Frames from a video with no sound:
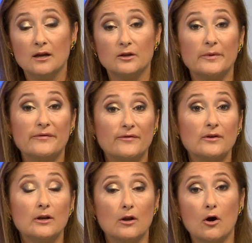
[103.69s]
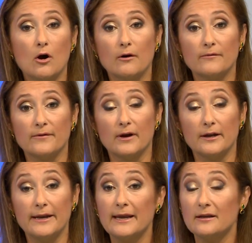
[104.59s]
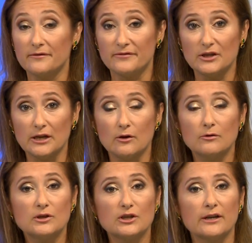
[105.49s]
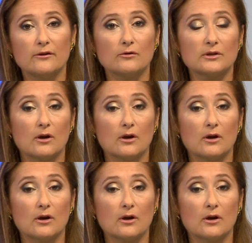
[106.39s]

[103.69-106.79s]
to be full of negative shadows